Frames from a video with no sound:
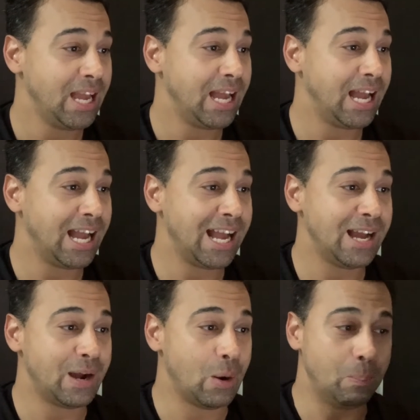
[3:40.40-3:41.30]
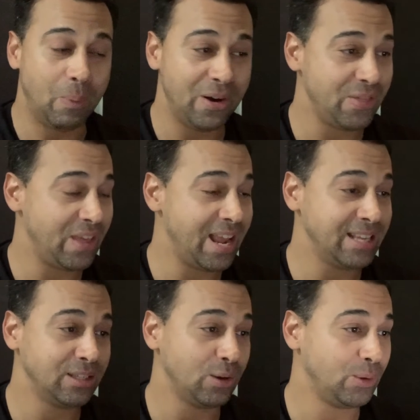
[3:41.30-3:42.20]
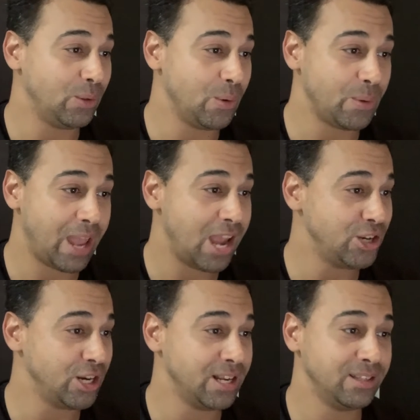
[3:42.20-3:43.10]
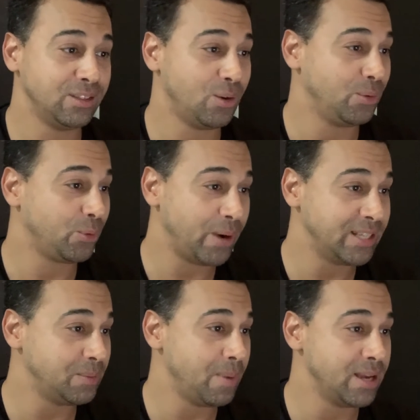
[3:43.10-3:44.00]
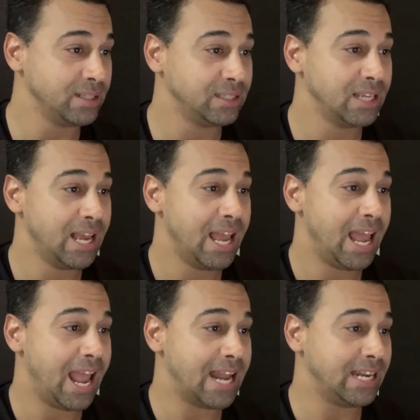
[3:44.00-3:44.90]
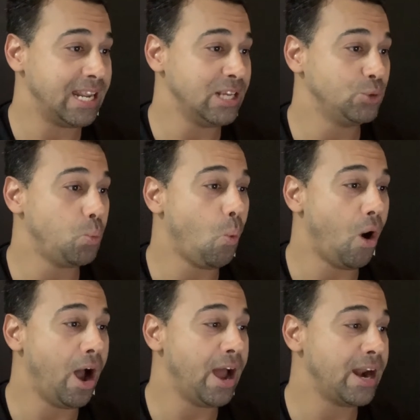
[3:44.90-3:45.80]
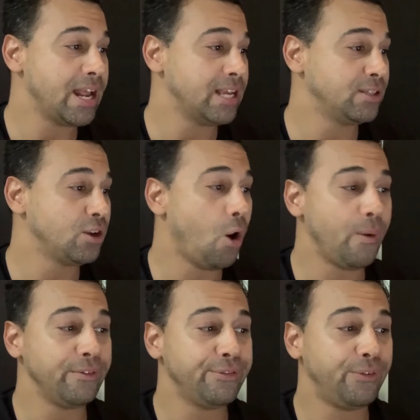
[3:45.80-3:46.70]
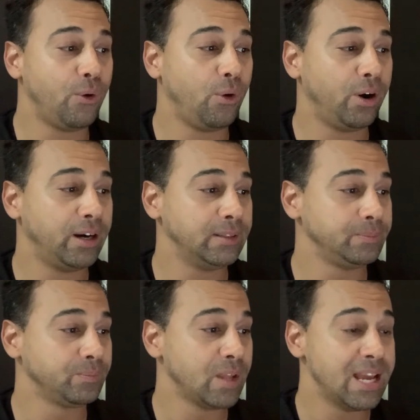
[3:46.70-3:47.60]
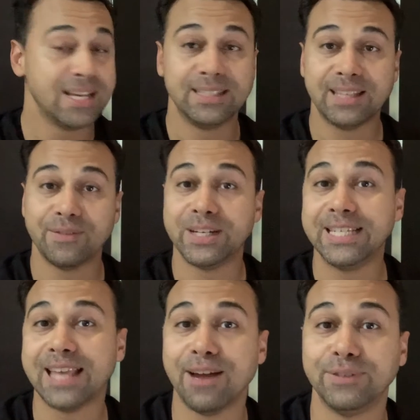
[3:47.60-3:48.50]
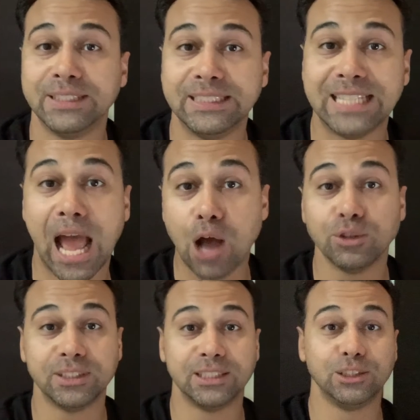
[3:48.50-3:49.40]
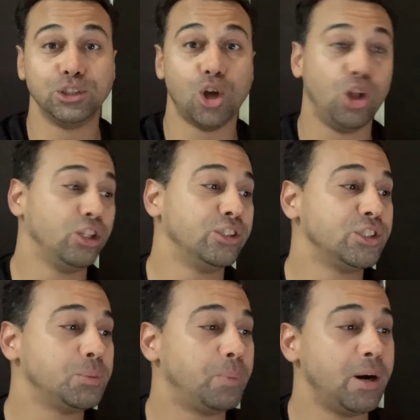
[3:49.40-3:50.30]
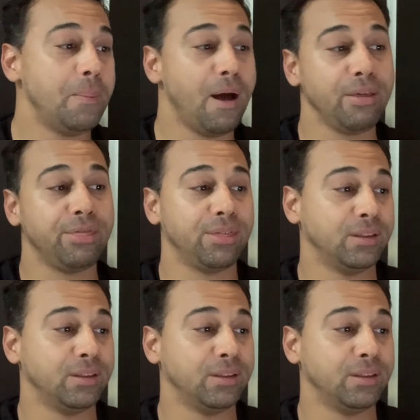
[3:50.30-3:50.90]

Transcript: on birthdays, on occasions, on Christmas. And this one is going for $77,000 per month.